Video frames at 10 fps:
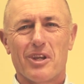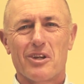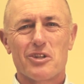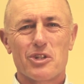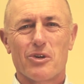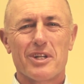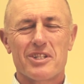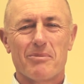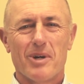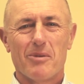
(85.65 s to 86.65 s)
that you can join
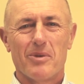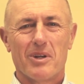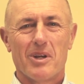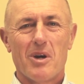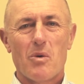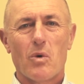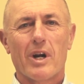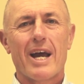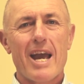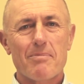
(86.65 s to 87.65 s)
us in Melbourne, where
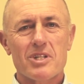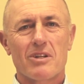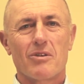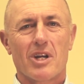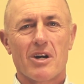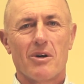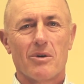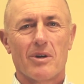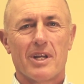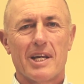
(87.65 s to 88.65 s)
our absolute goal
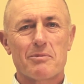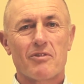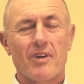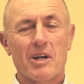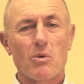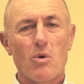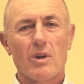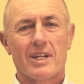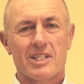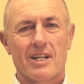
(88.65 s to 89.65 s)
is to provide
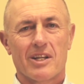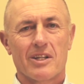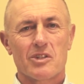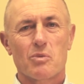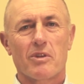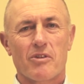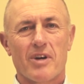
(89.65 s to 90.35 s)
all our delegates with